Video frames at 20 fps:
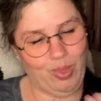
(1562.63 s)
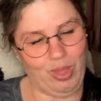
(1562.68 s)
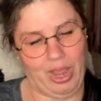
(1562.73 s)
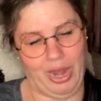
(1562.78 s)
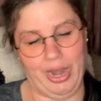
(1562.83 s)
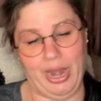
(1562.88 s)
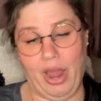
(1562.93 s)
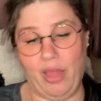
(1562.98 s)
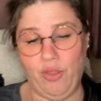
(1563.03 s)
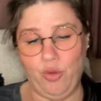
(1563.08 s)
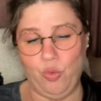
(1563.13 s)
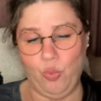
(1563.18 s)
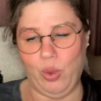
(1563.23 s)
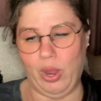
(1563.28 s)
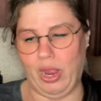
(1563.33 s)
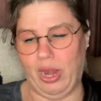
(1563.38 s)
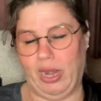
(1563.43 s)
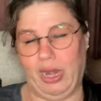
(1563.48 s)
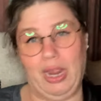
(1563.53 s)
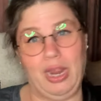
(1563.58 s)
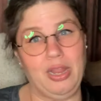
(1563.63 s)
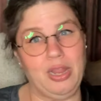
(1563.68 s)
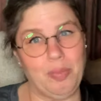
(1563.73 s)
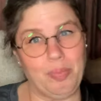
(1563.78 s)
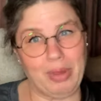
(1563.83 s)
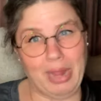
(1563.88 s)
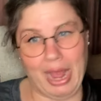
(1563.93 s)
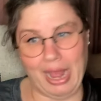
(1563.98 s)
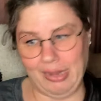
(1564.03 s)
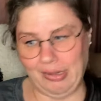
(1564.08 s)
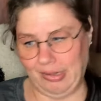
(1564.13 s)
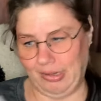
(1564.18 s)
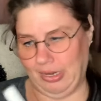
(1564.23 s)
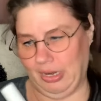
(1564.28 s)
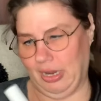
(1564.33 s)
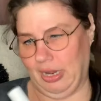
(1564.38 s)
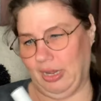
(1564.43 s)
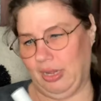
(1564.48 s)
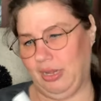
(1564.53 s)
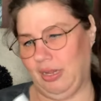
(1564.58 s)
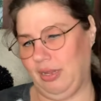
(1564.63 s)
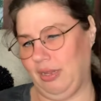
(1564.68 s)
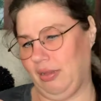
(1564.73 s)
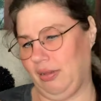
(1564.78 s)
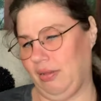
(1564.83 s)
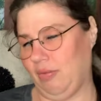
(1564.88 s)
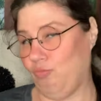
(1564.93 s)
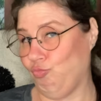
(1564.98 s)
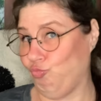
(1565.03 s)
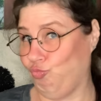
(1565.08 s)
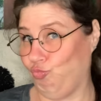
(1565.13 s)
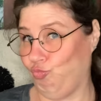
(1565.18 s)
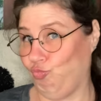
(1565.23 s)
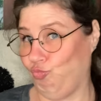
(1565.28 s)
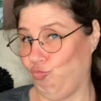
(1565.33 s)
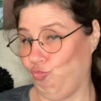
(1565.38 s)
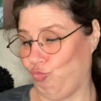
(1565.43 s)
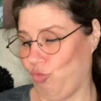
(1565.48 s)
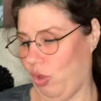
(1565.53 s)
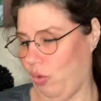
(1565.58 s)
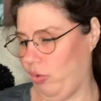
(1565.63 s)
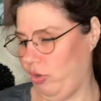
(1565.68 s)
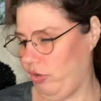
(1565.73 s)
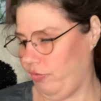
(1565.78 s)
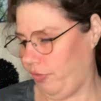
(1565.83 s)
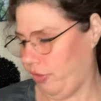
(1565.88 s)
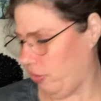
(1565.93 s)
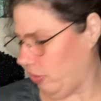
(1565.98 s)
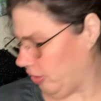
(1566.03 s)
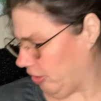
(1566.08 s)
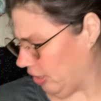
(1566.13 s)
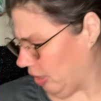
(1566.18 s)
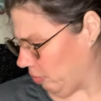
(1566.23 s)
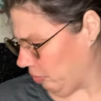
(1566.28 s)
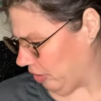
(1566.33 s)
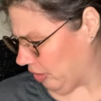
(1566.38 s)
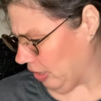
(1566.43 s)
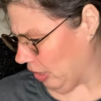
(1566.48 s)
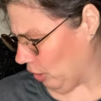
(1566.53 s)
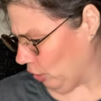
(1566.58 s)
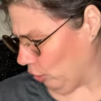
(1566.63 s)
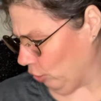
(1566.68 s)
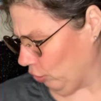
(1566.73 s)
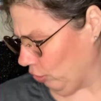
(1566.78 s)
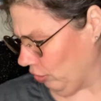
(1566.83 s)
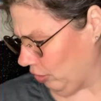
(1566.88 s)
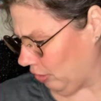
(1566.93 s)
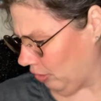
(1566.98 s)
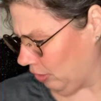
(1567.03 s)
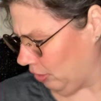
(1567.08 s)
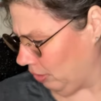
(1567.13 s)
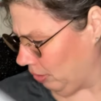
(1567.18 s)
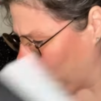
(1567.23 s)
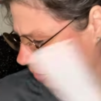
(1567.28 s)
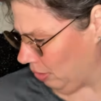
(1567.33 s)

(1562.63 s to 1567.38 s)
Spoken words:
Another one in the plastic. I wonder if they're the same sellers.